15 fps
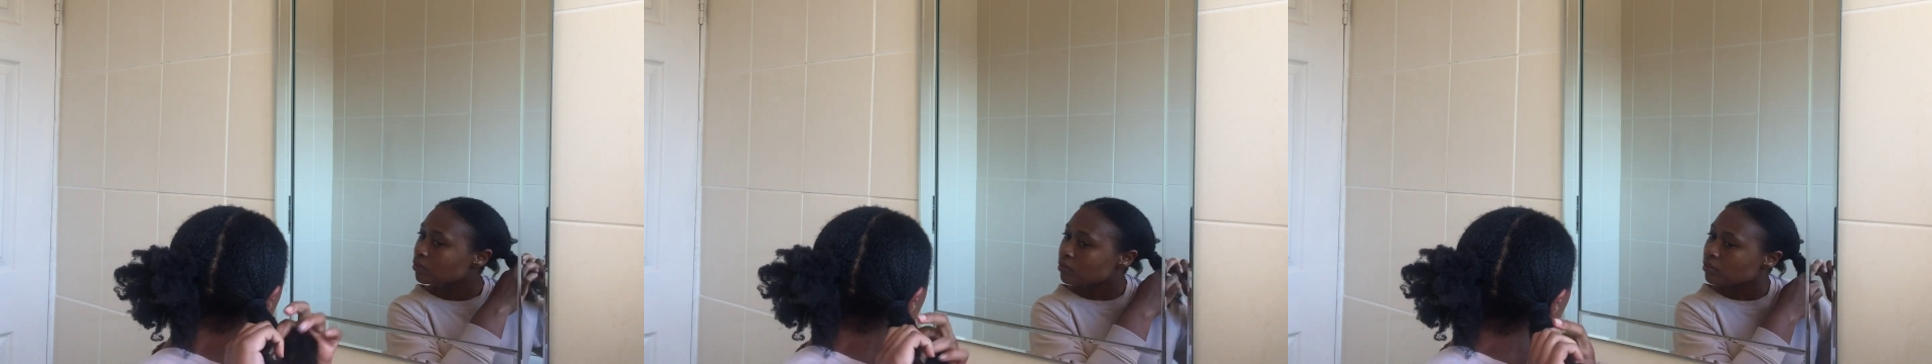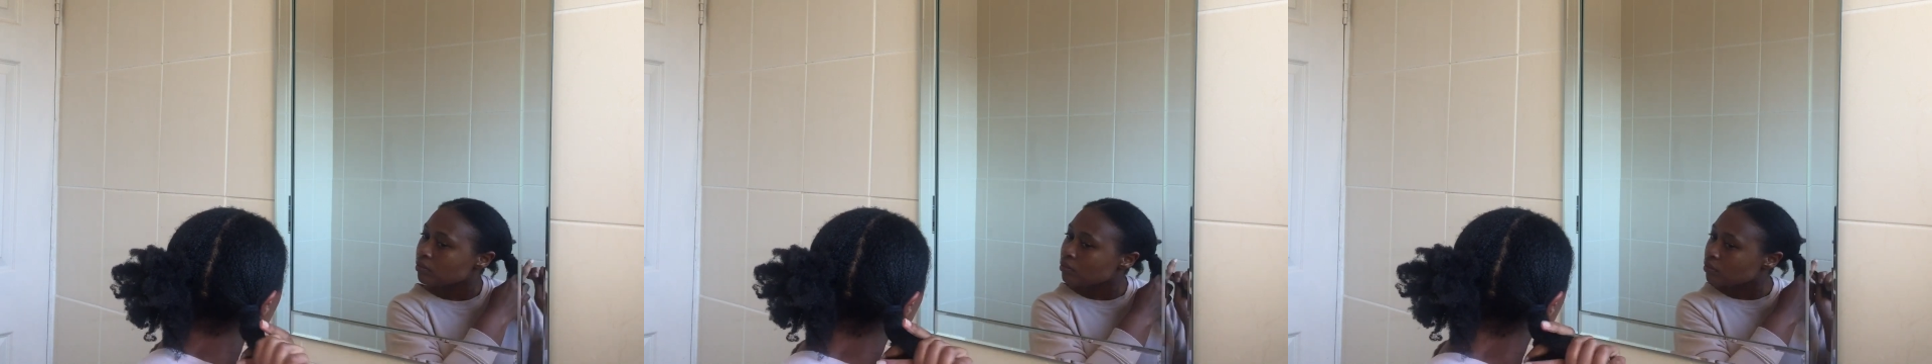
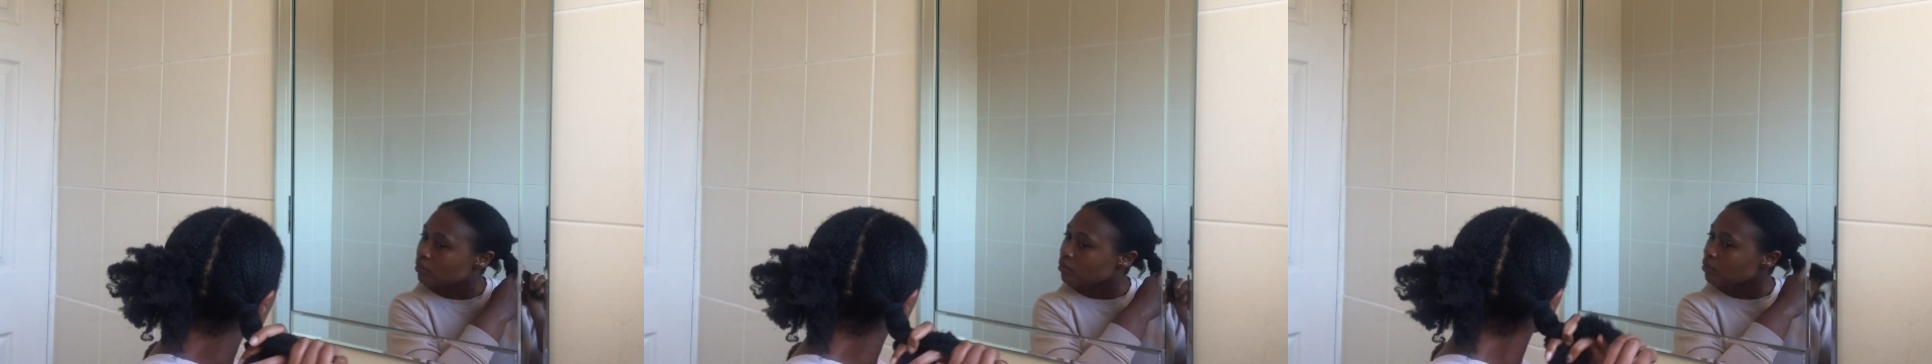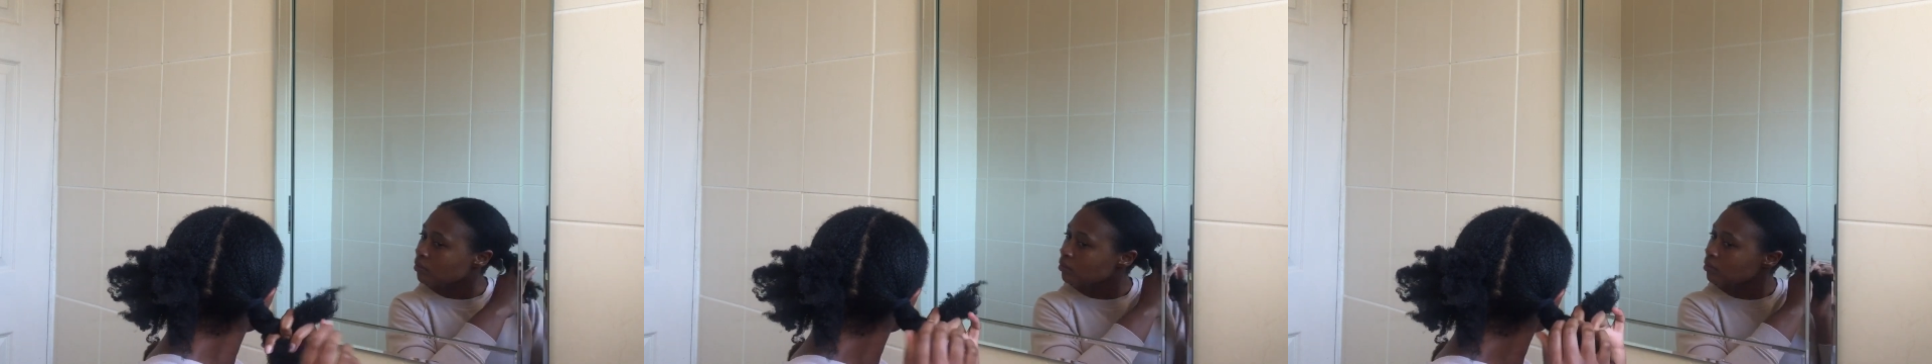going to
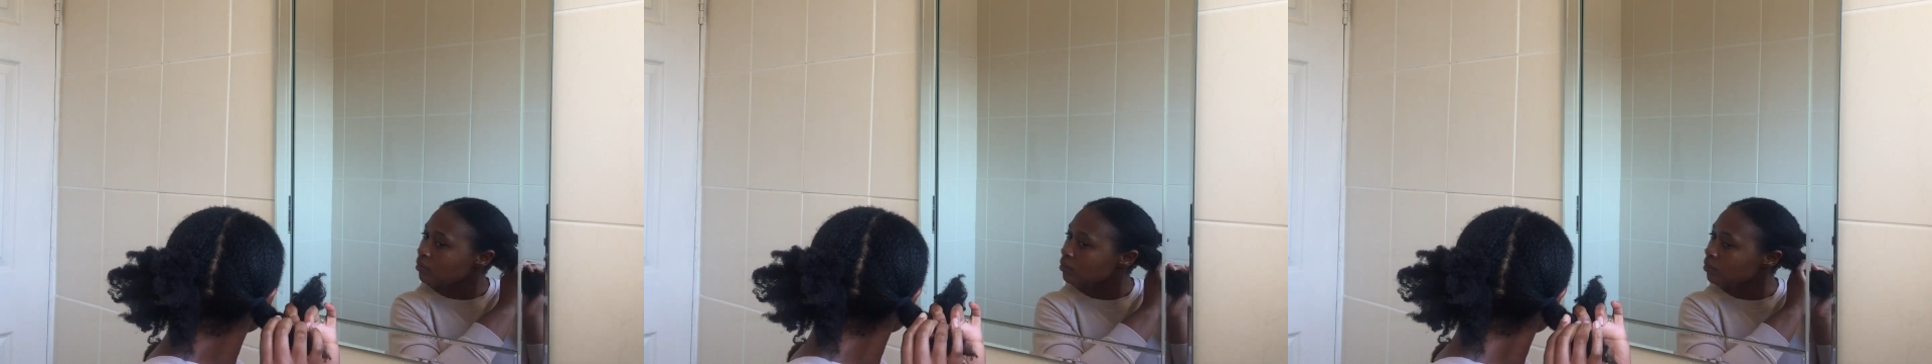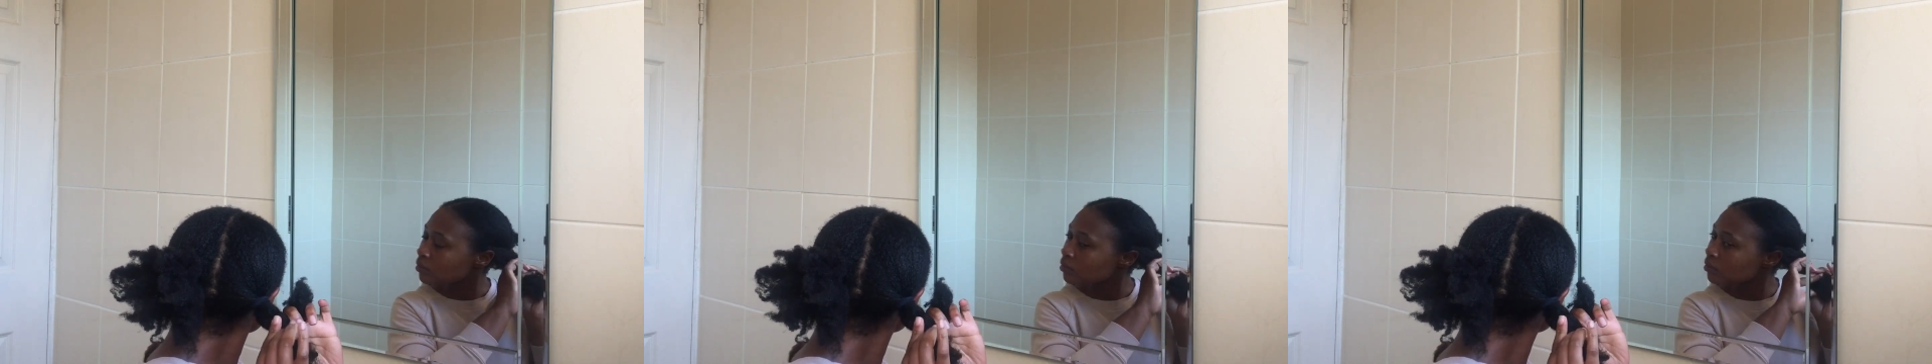twist it
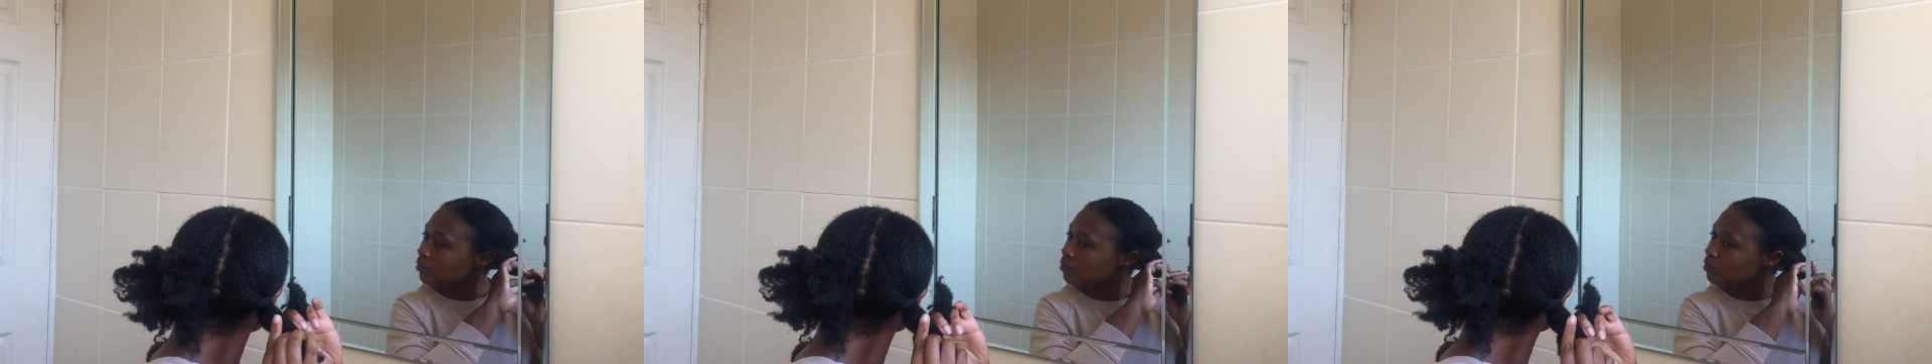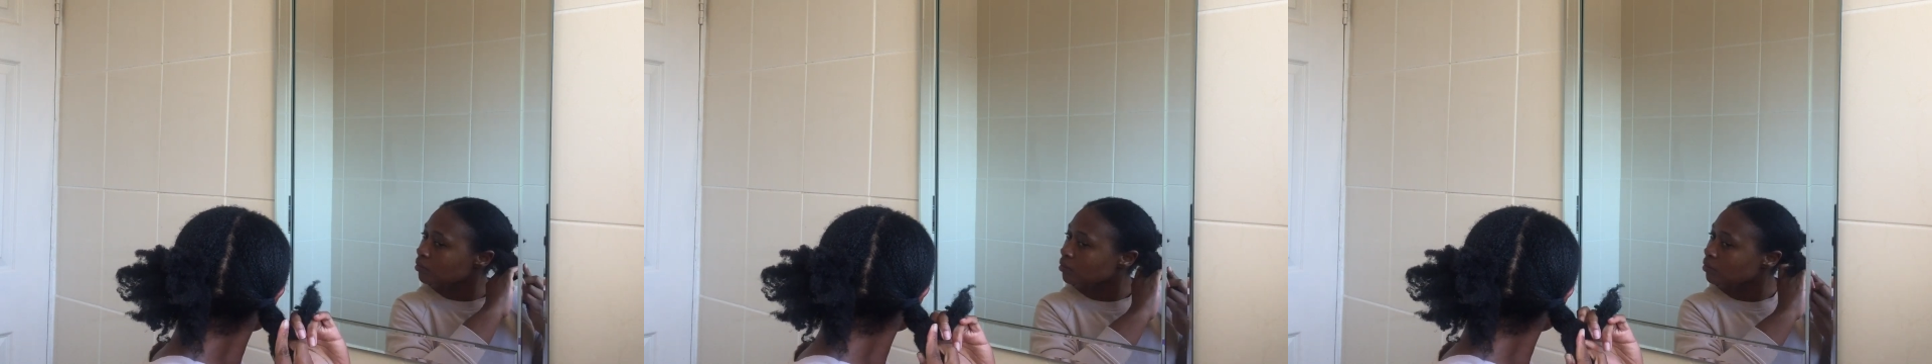
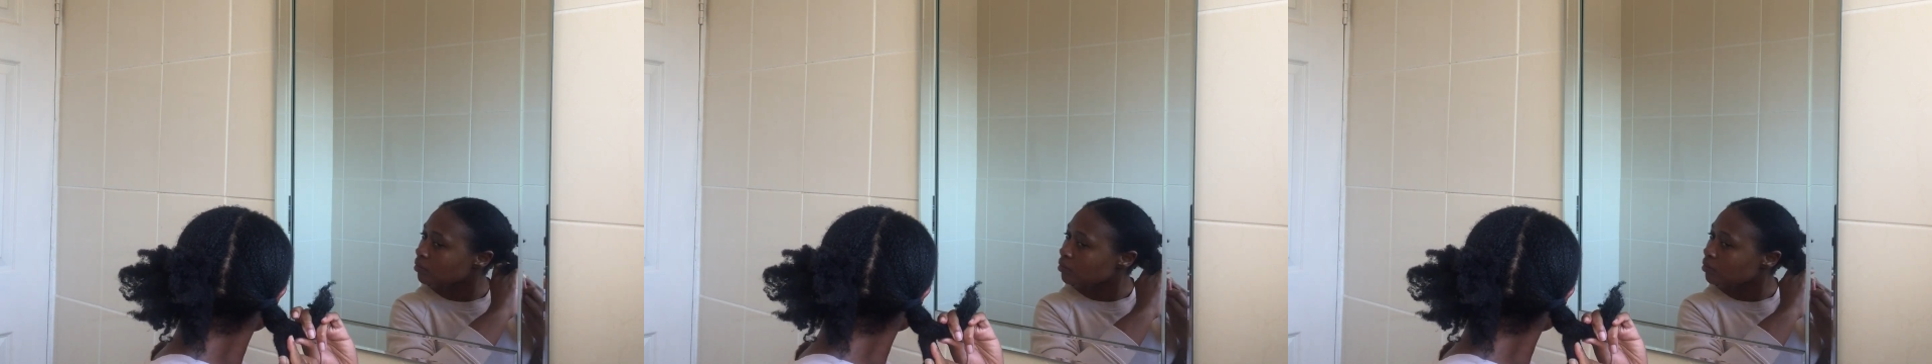down.